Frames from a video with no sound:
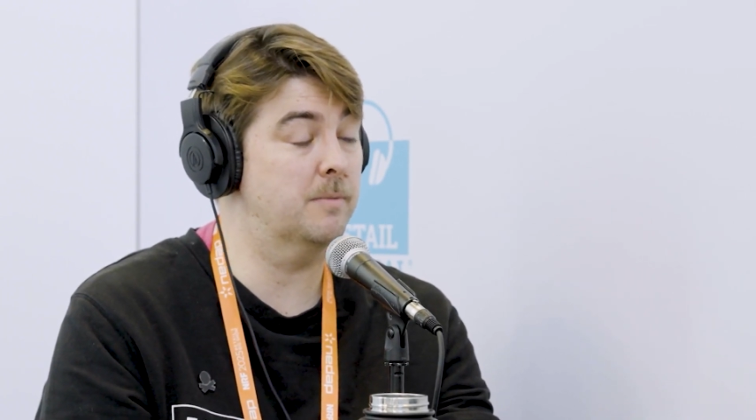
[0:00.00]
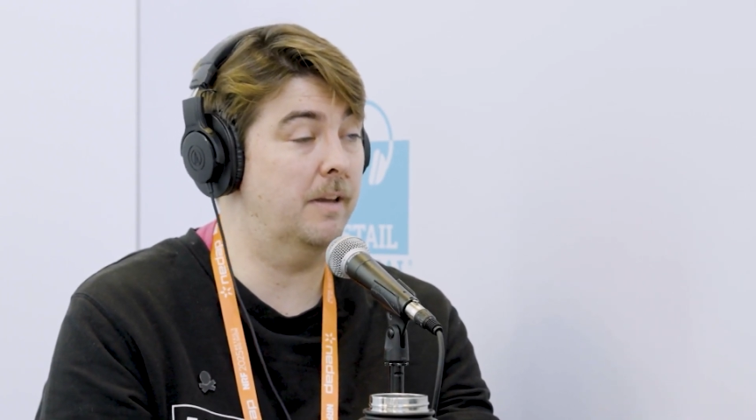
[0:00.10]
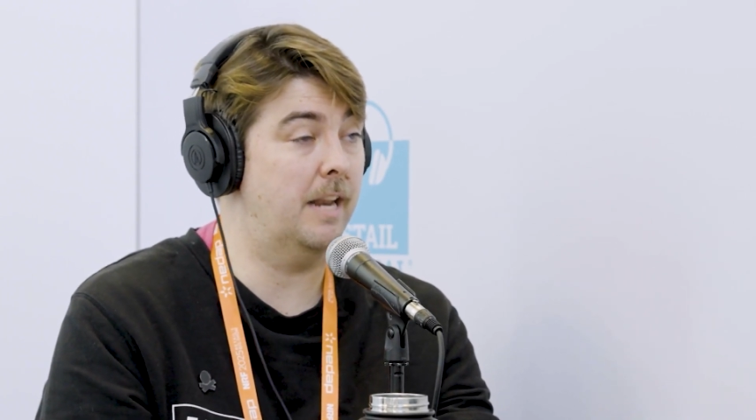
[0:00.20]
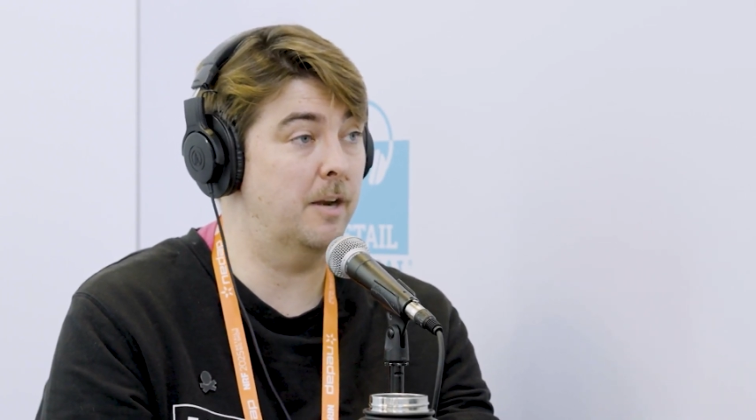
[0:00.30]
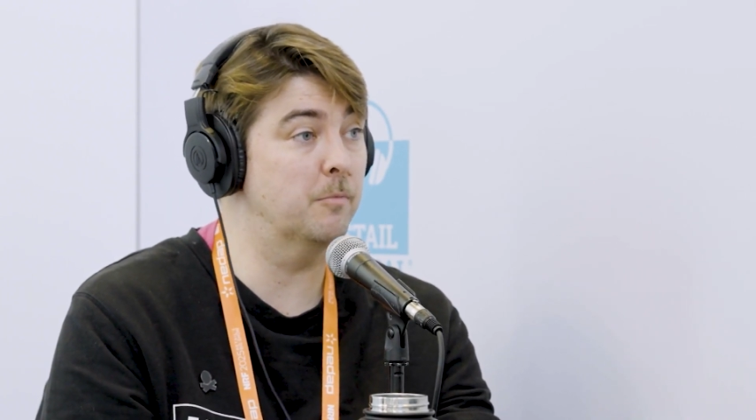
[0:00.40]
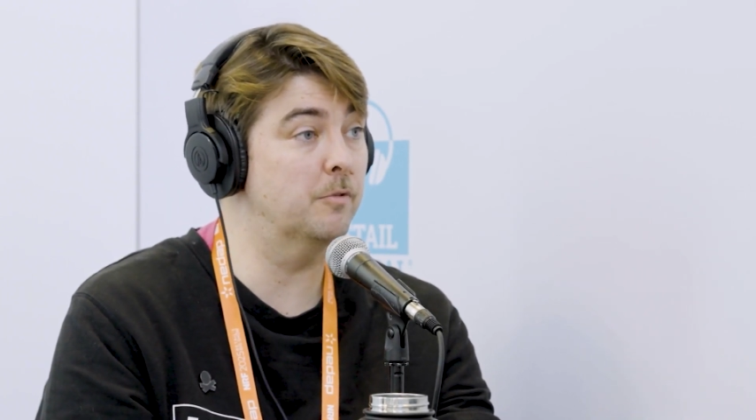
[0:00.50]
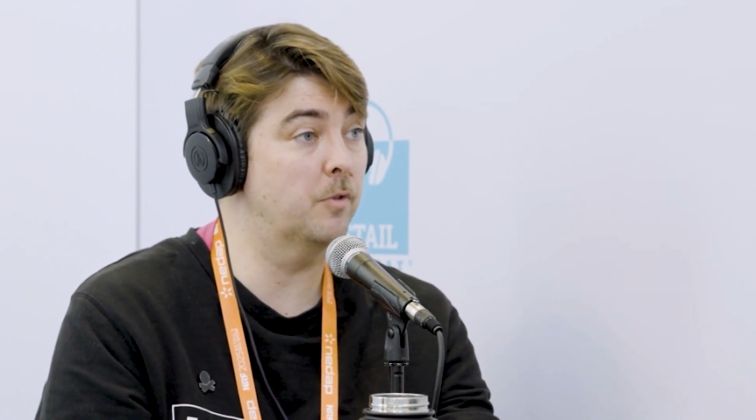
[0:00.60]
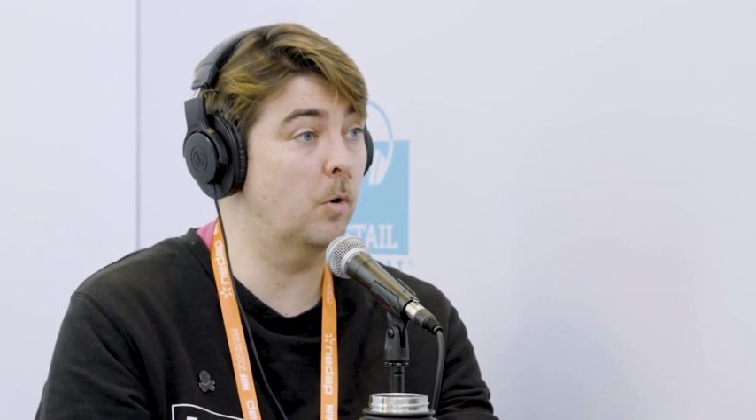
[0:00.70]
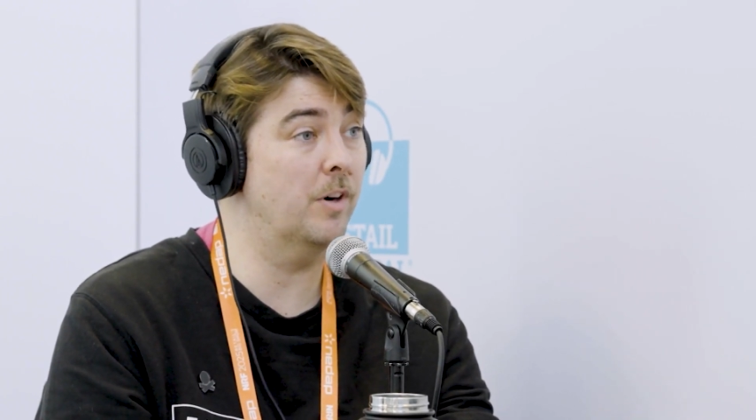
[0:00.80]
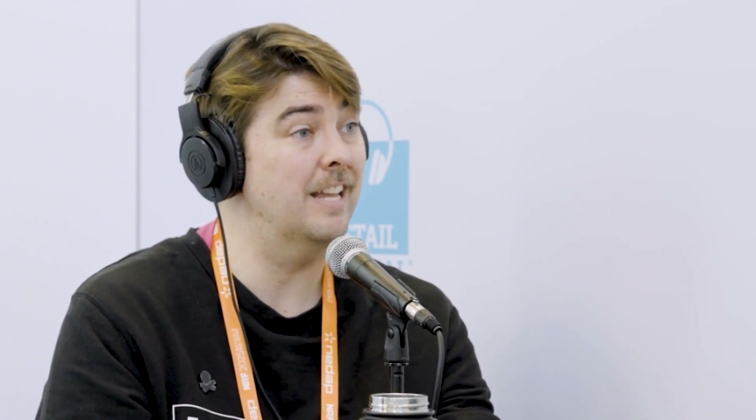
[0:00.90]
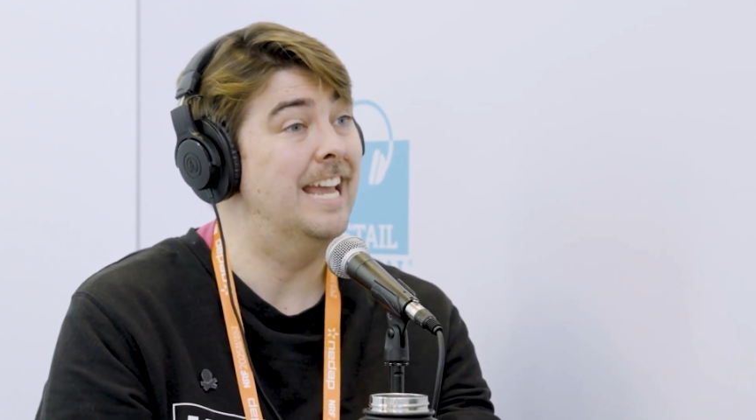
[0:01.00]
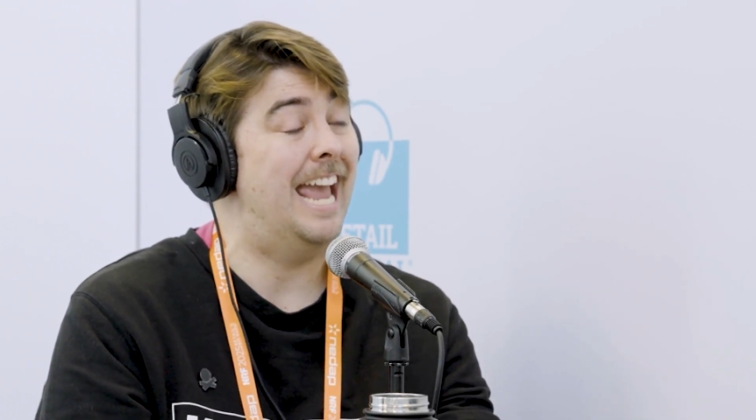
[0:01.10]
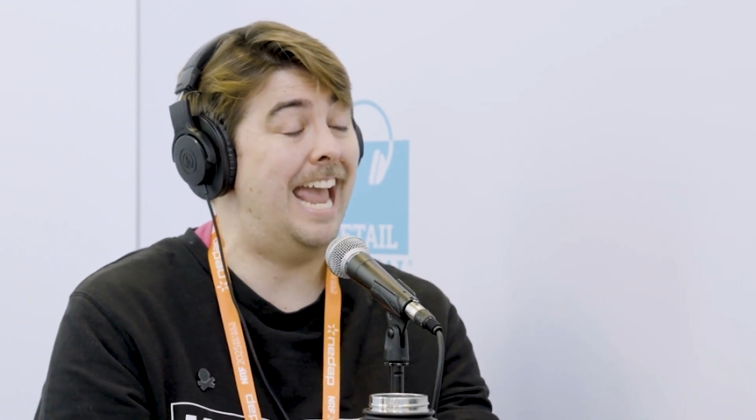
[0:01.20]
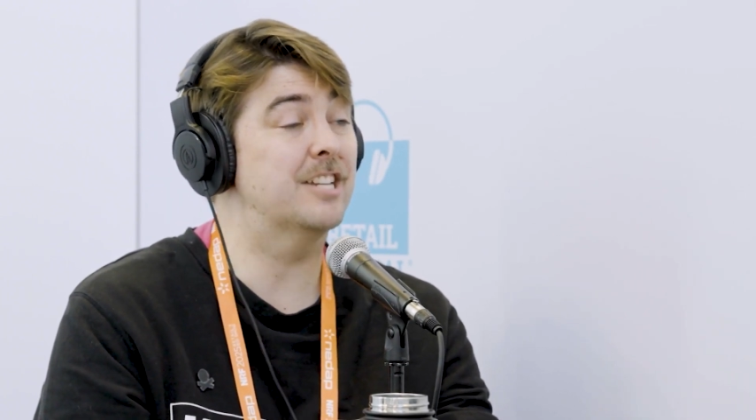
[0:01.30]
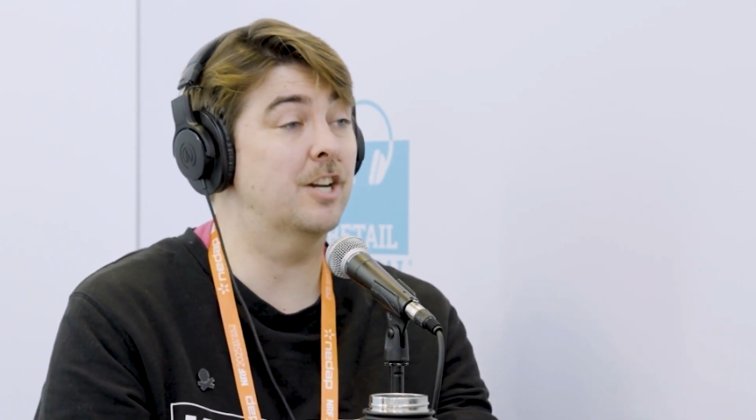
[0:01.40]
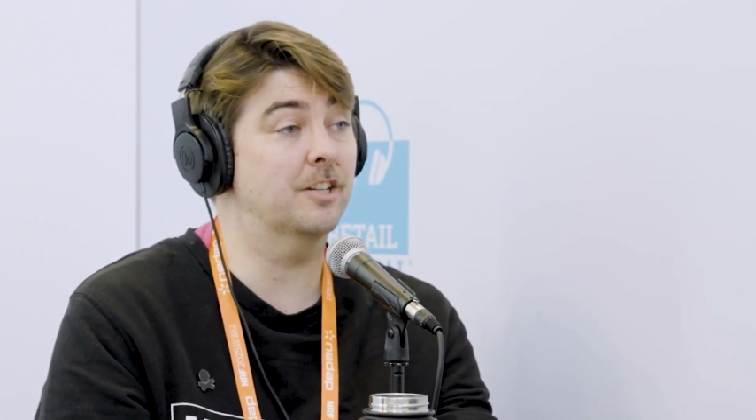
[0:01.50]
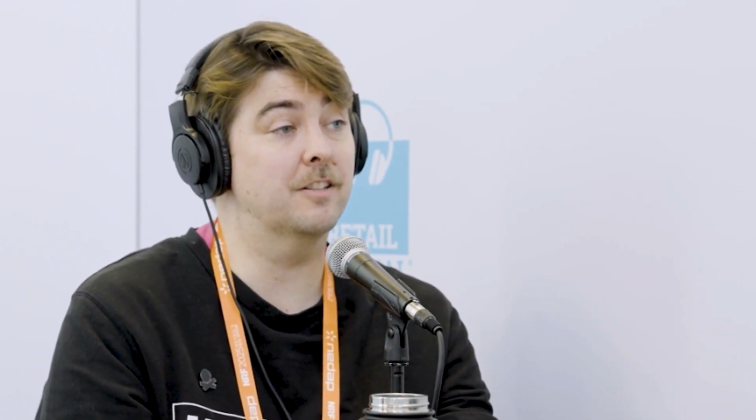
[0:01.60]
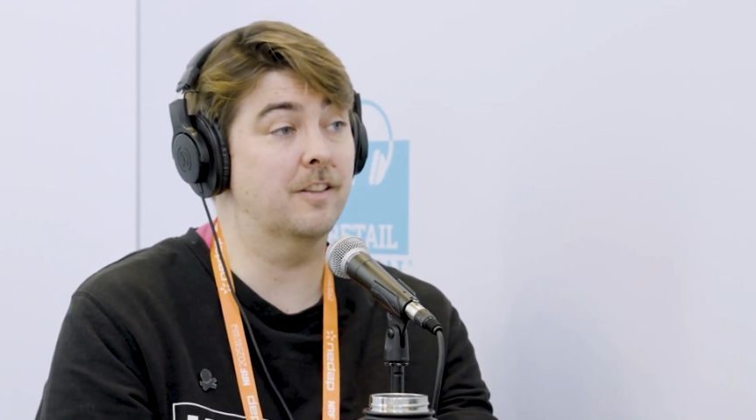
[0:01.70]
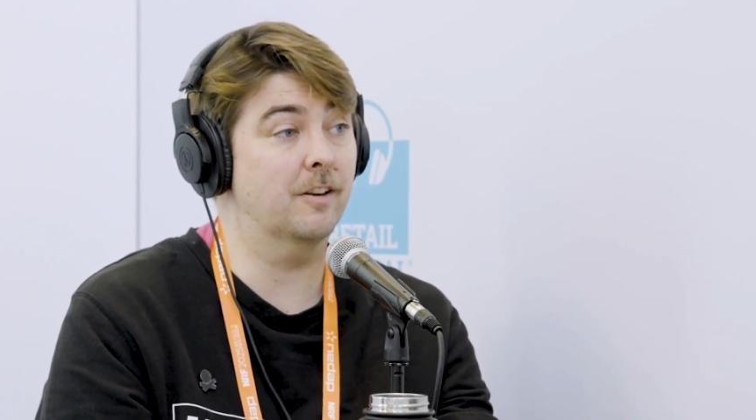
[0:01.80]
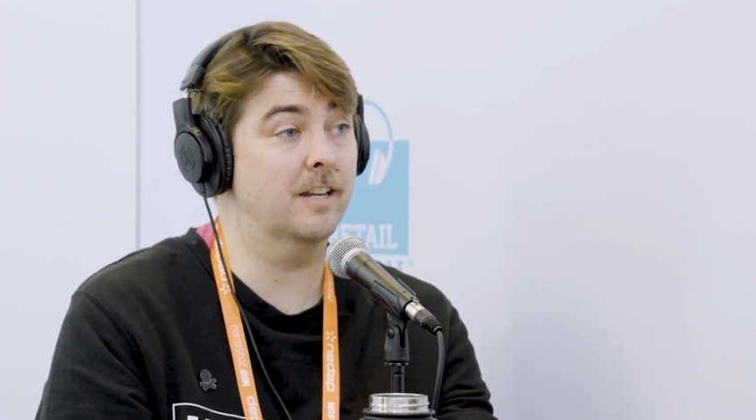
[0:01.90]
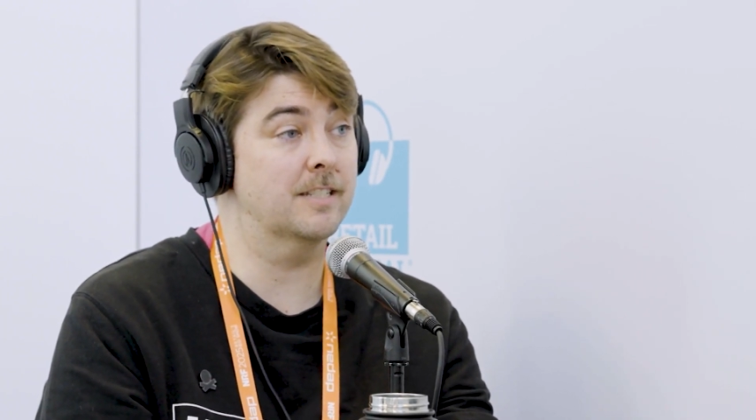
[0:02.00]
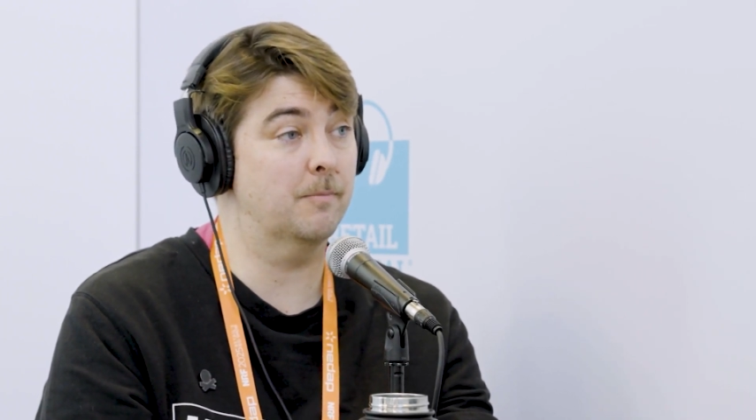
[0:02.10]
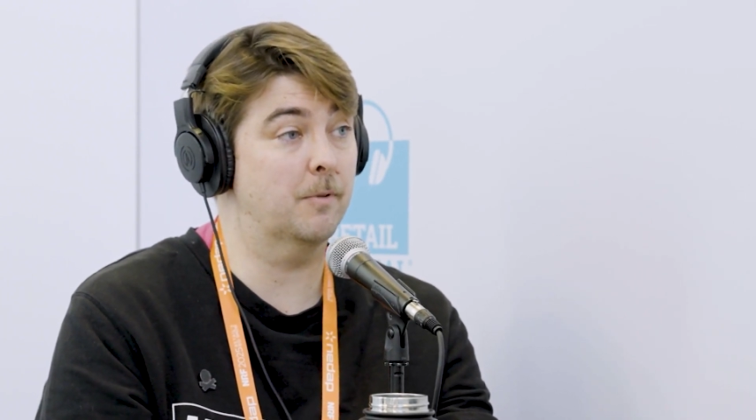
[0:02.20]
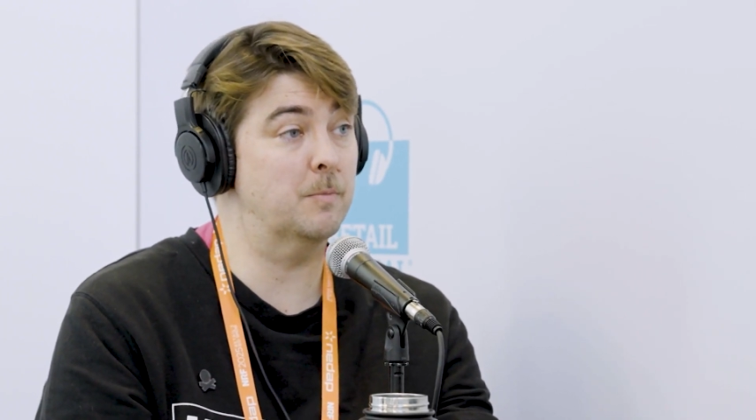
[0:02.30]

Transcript: about how to move forward and talk to their customers,